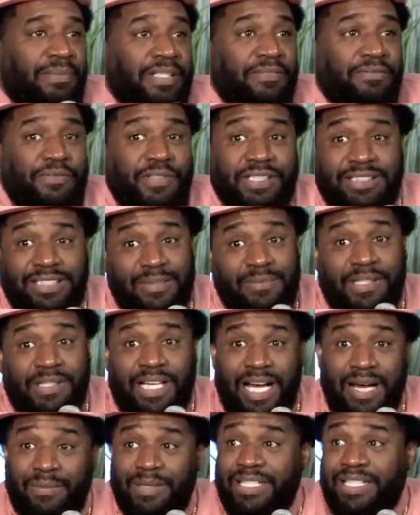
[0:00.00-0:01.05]
Them motherfuckers,
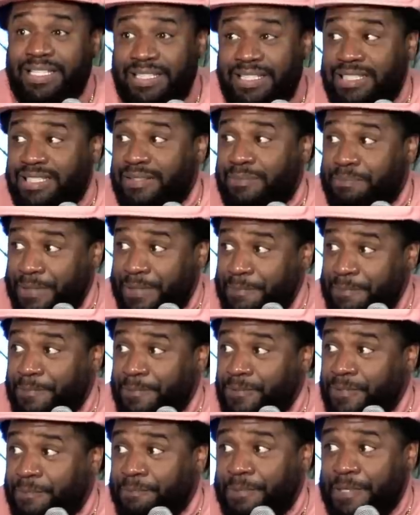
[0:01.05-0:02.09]
them comedy club
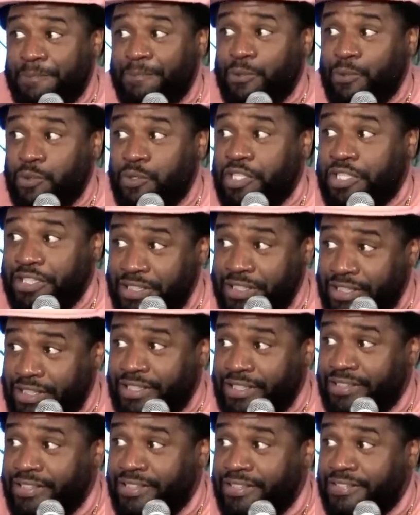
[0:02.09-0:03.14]
people, the people who
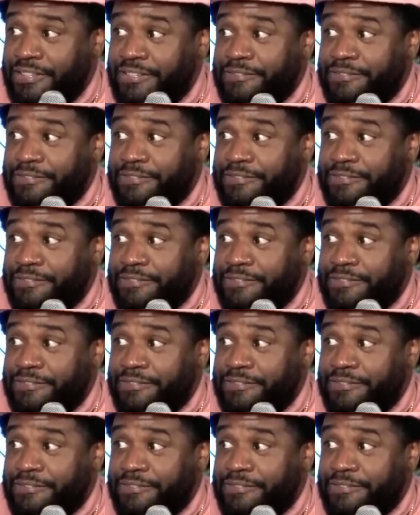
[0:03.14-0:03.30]
cook